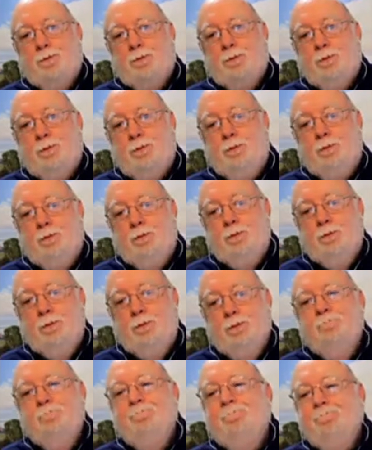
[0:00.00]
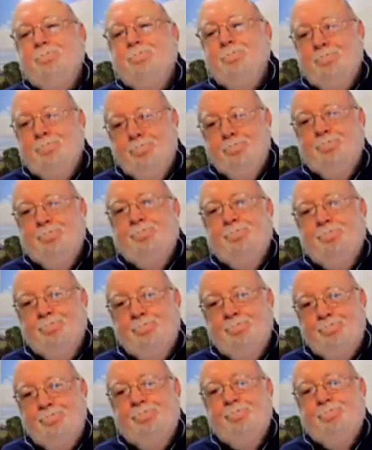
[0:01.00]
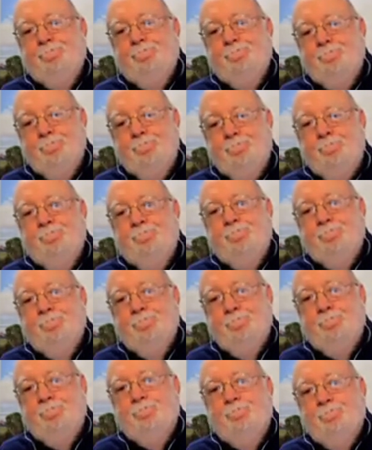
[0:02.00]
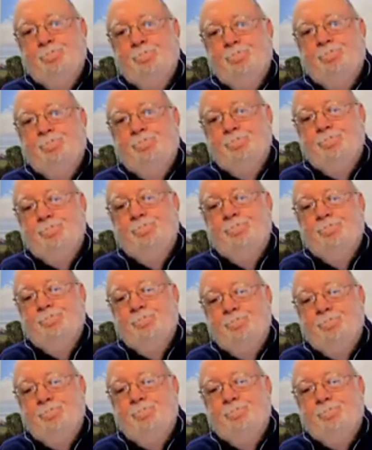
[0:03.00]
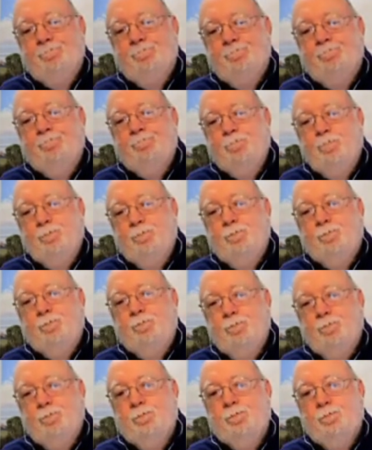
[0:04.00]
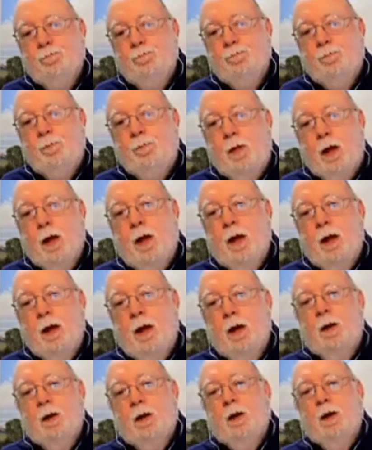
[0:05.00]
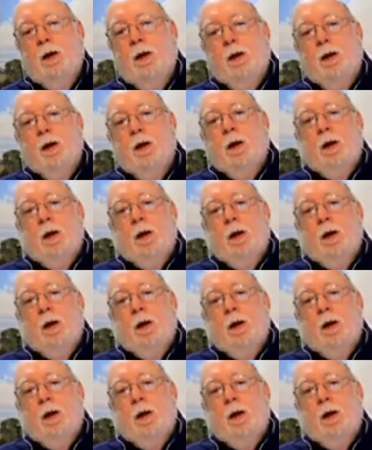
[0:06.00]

No words are spoken by the person on screen.